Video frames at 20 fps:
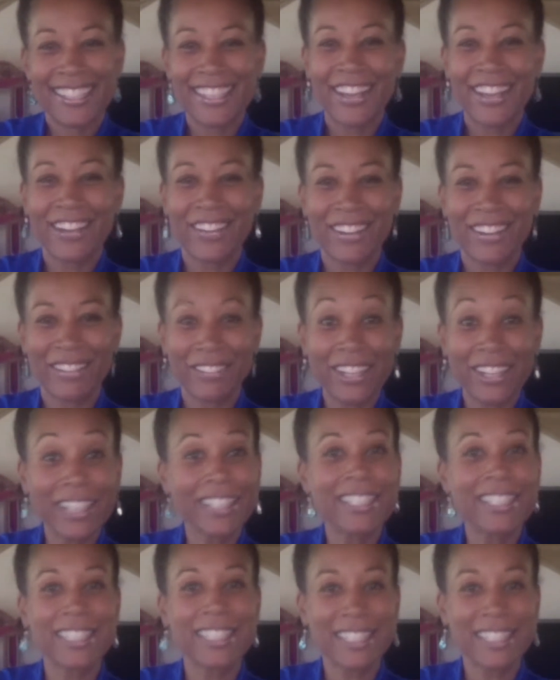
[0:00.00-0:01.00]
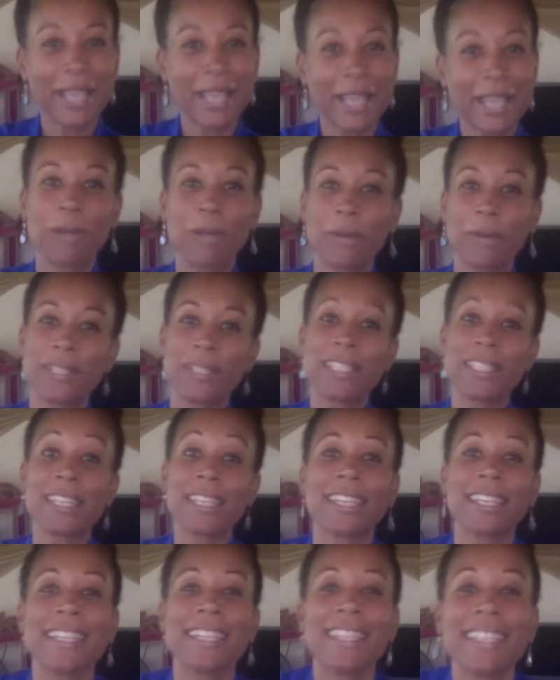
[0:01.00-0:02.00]
So I wanted to just take a moment to,
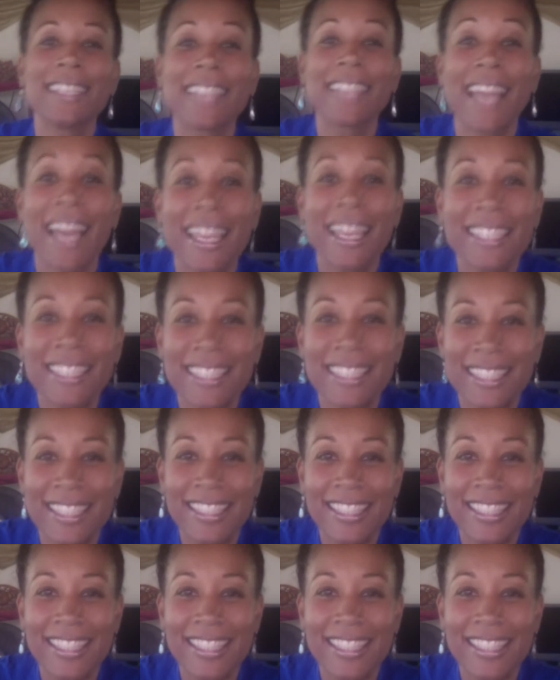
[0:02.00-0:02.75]
yes?